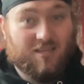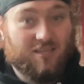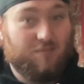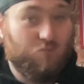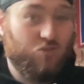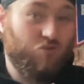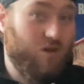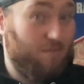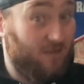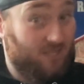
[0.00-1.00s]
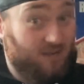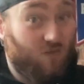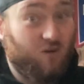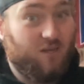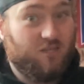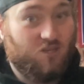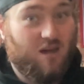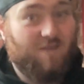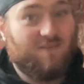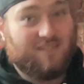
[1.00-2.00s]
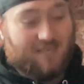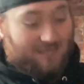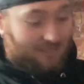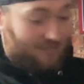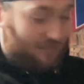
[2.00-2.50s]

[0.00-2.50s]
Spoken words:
this month's crate because I saw it advertised.